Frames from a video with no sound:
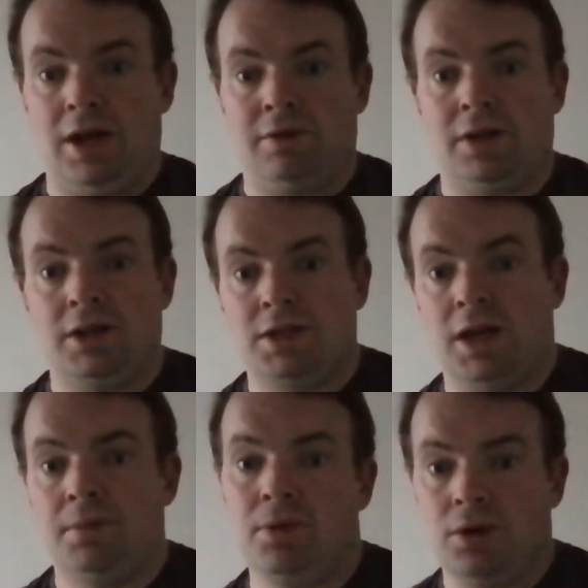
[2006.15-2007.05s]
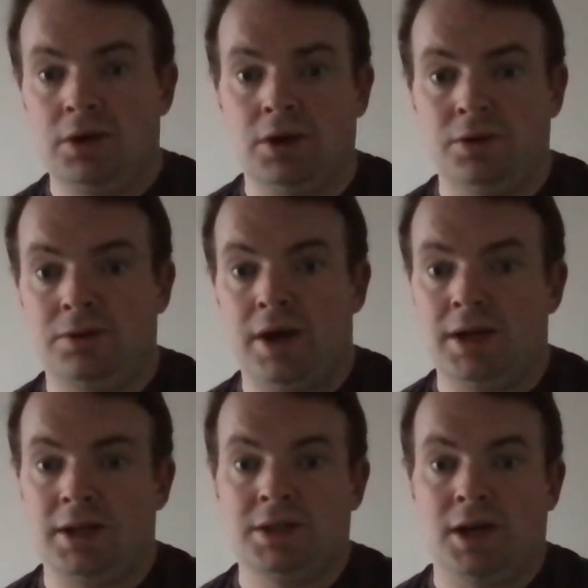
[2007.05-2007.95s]
left hand side, pucking it on the right
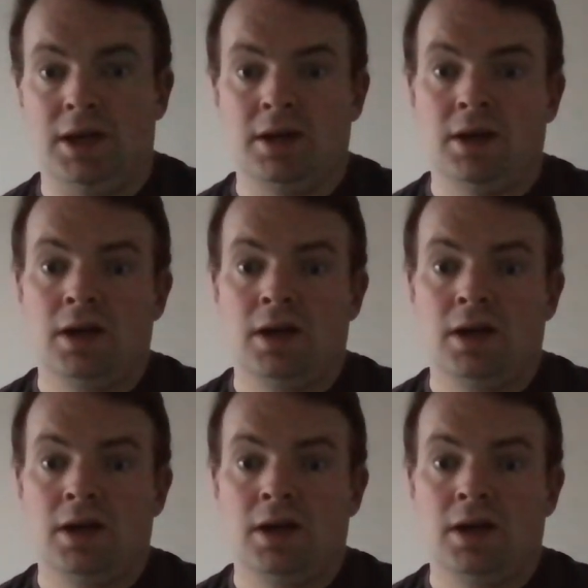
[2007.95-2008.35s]
hand side,